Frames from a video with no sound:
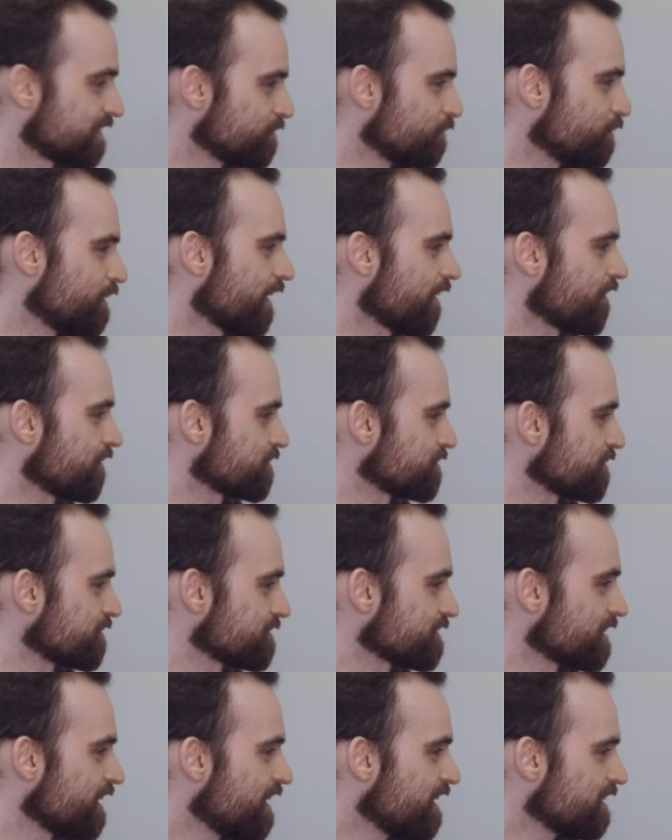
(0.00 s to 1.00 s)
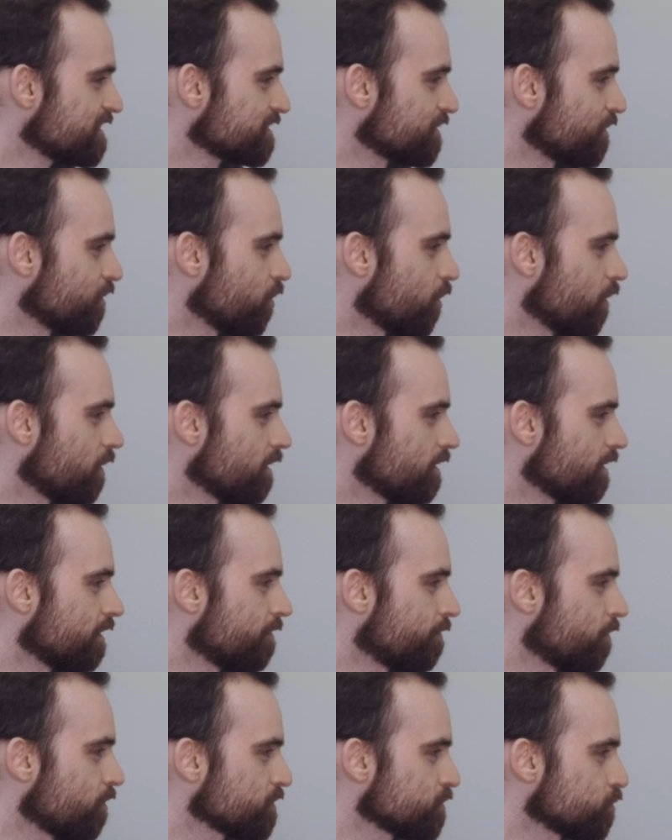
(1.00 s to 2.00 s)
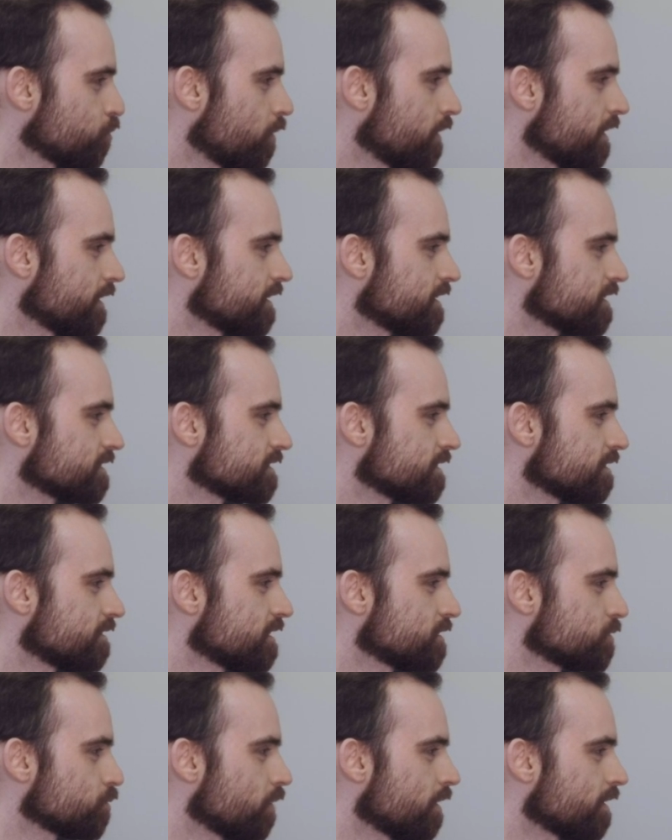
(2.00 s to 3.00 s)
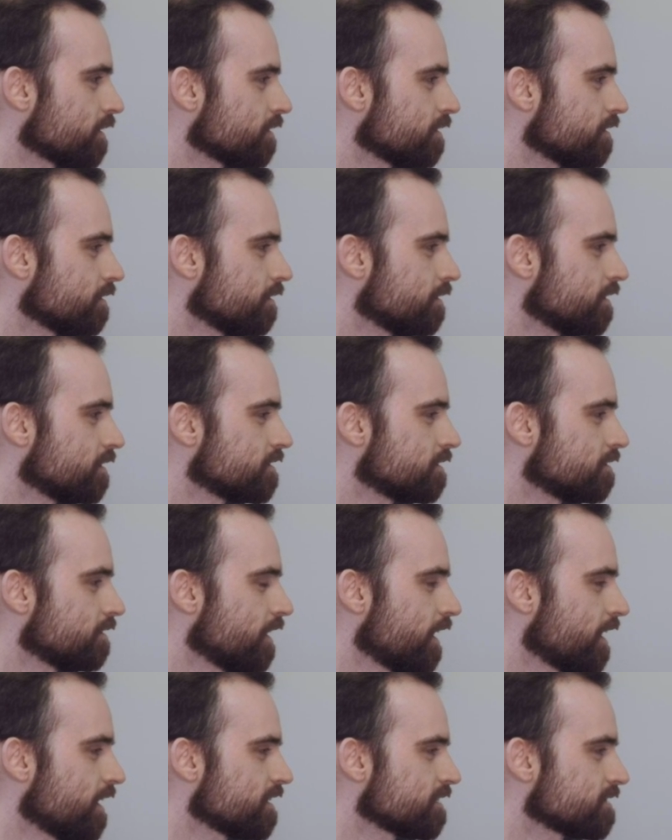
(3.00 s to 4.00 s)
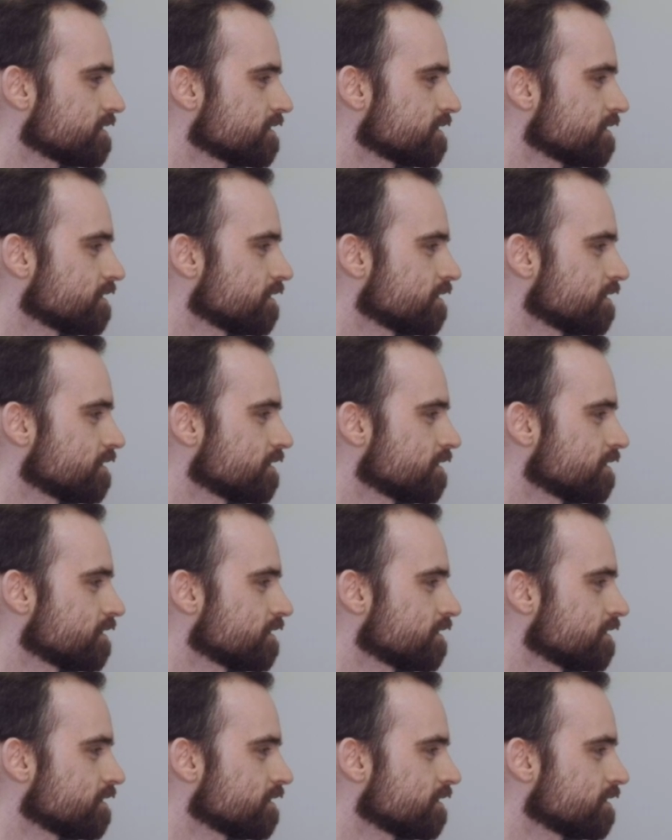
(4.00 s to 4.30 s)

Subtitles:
characters. So the first one is this one. It has